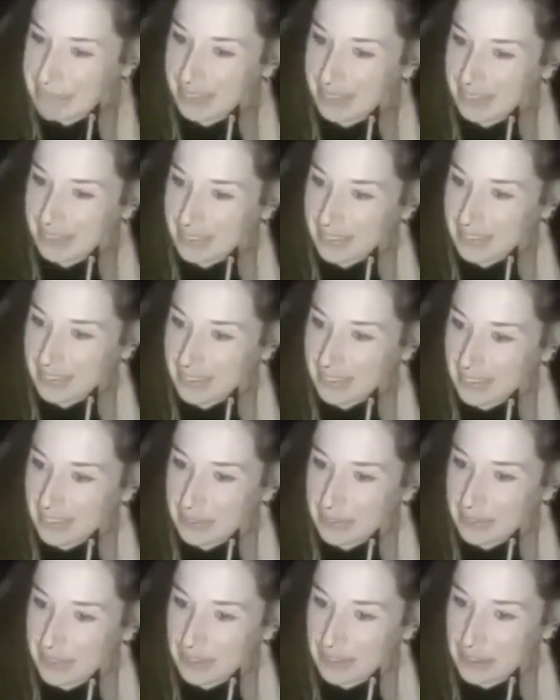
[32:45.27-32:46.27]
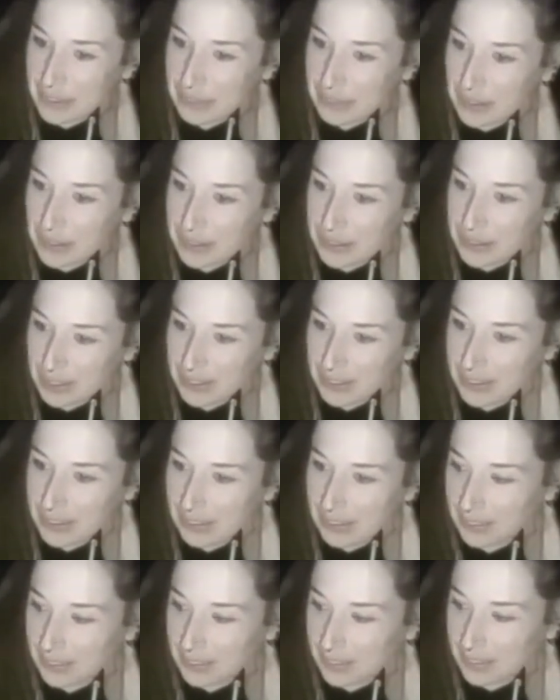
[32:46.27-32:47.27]
course, like, of course,
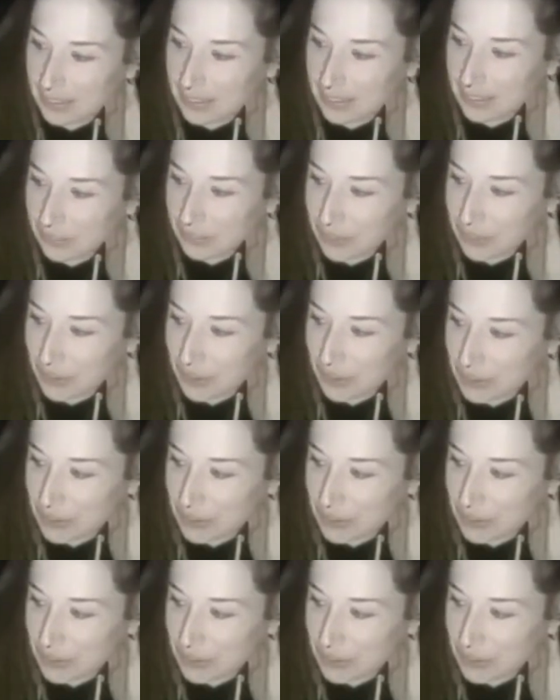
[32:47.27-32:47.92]
sometimes